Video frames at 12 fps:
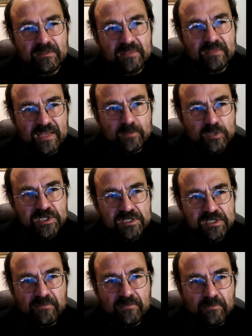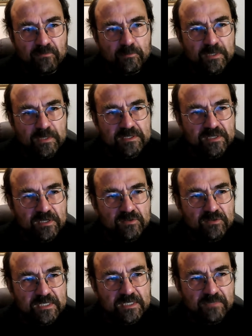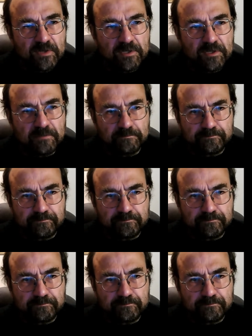that which is different from us, the attractive other.